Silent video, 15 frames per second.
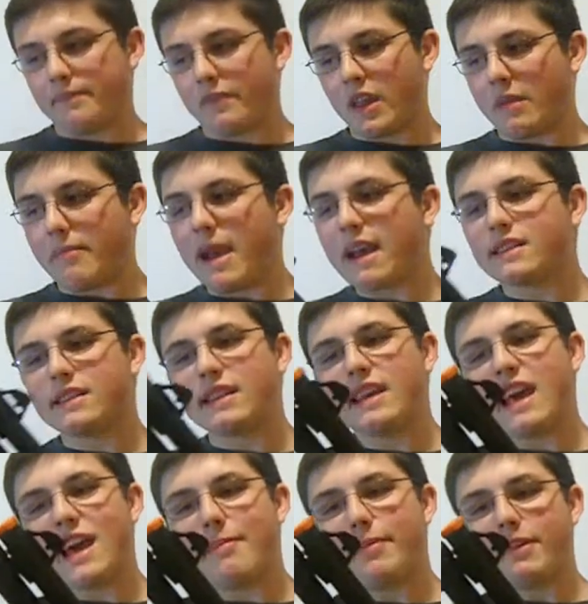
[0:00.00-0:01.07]
Magazine
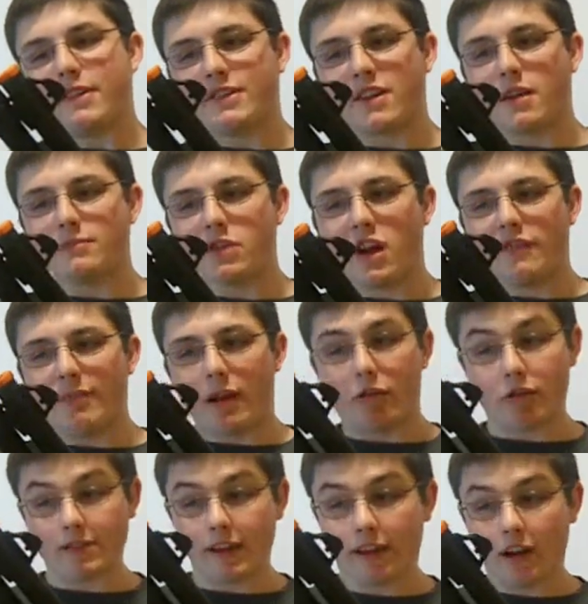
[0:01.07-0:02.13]
cap comes off, but I
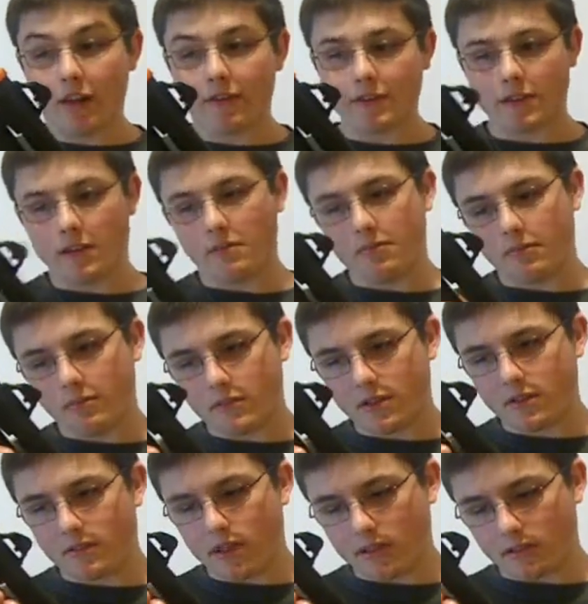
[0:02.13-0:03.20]
want to take it off because it
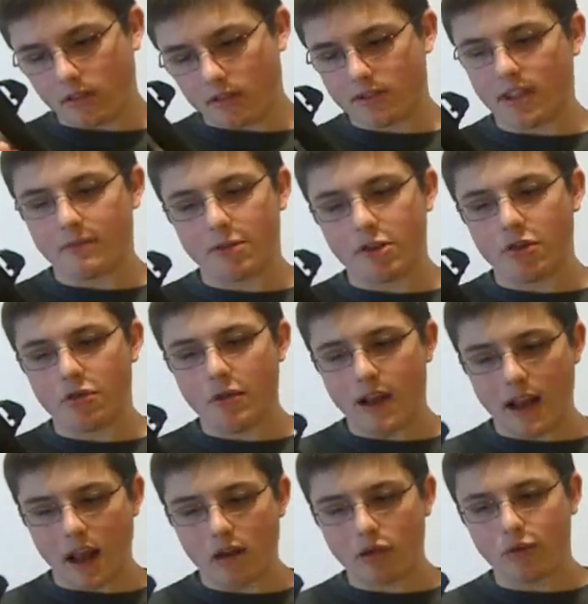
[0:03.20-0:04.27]
takes a long time to do. And I
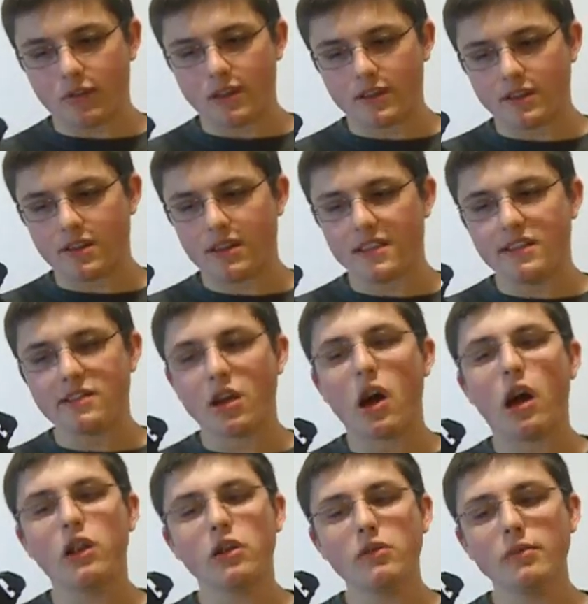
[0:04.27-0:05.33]
don't know what this is
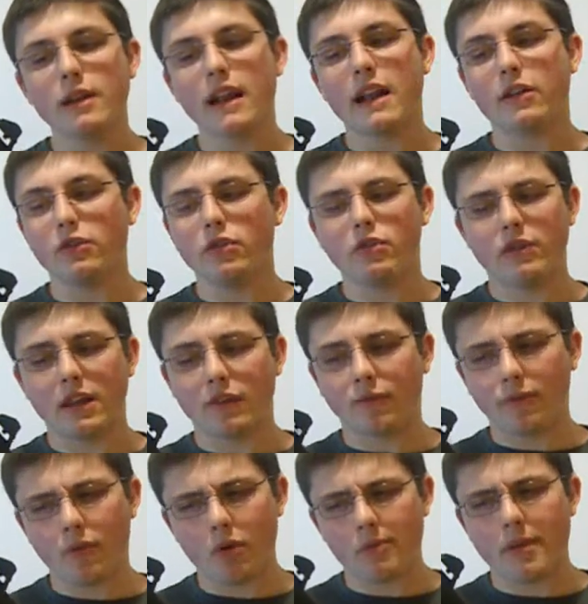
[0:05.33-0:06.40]
hollow, and I don't know what that's
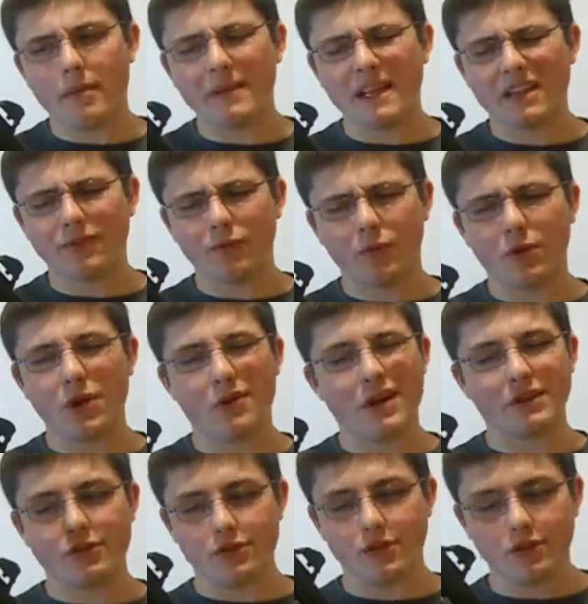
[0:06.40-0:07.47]
for. Maybe that's for
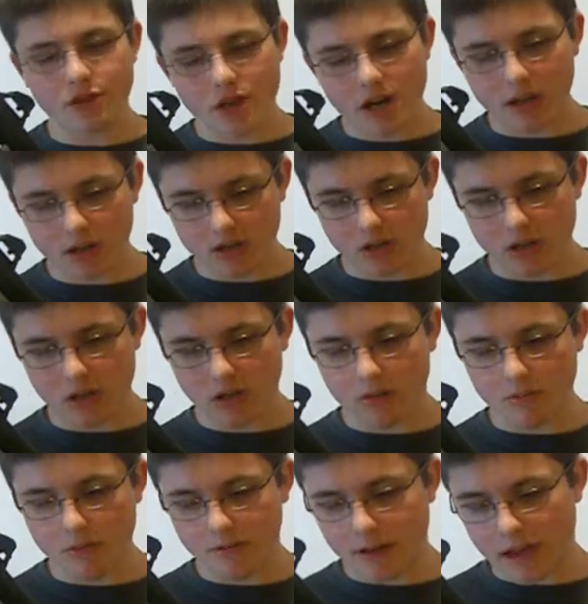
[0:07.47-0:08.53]
extra shotgun shell,
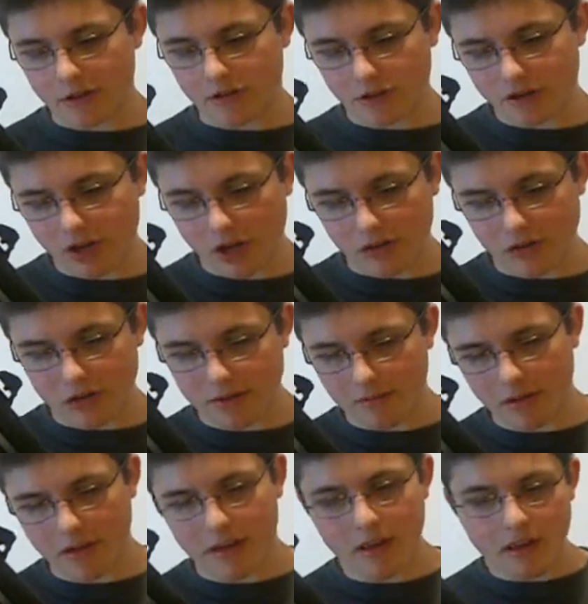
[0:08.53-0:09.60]
maybe extra shells or
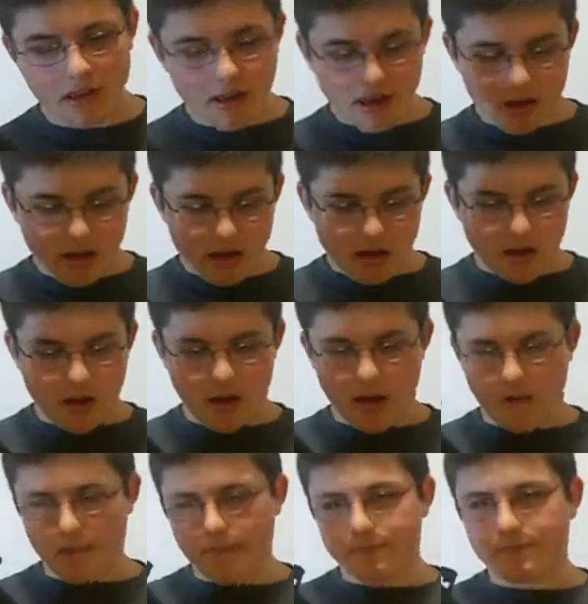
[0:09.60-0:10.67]
something.
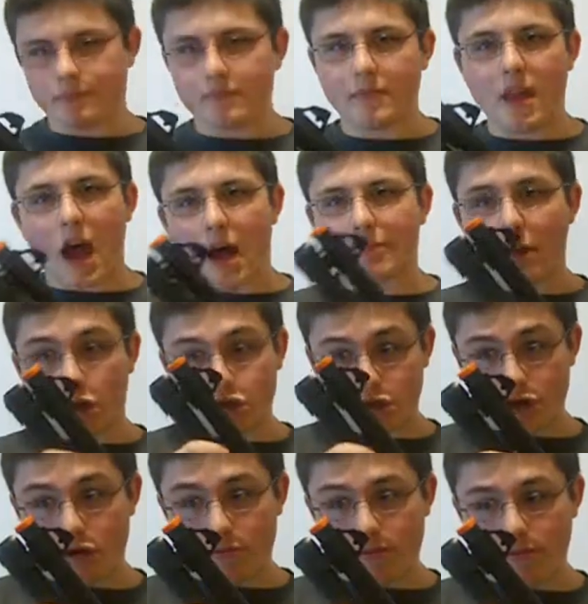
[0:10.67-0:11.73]
I'm not sure,
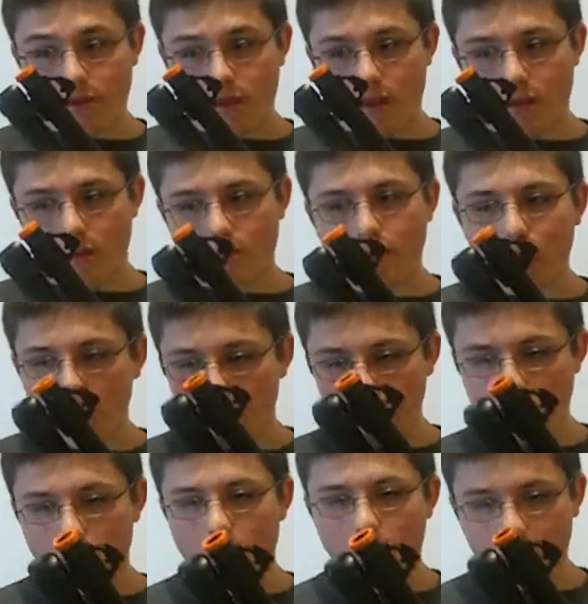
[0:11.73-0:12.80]
but
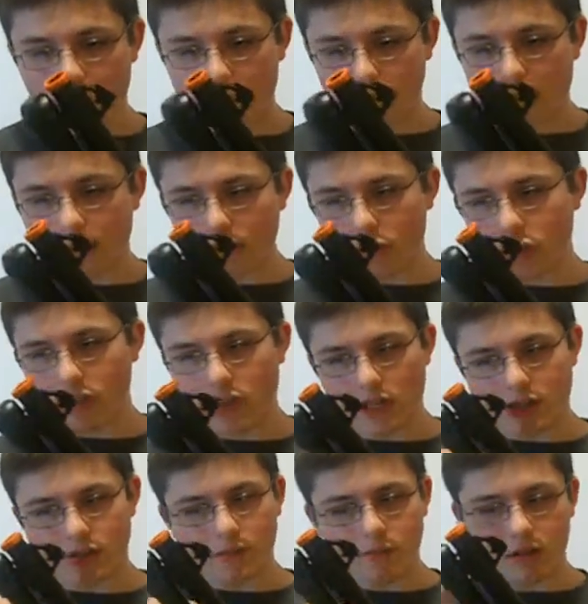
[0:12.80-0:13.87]
for whatever reason, it's
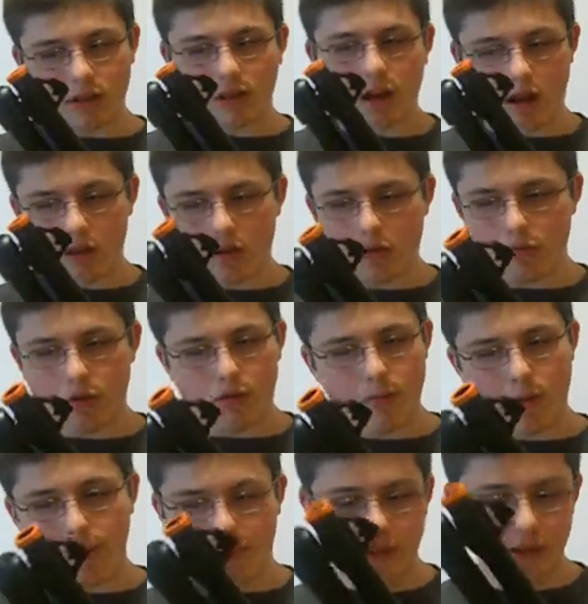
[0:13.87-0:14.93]
completely hollow. You could
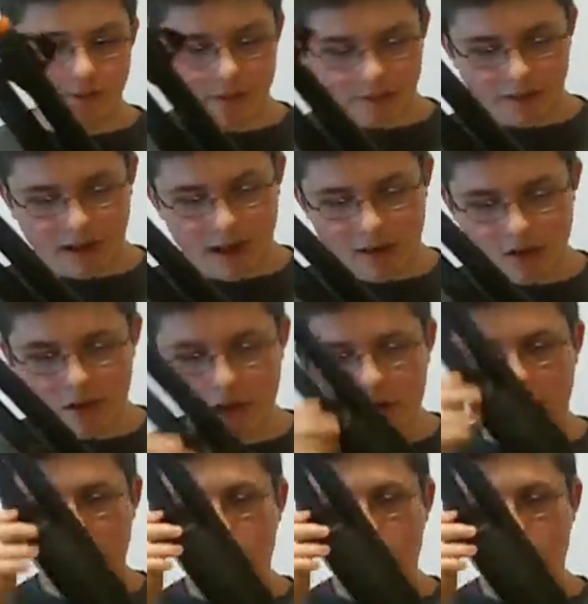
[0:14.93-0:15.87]
probably stuff something down in there.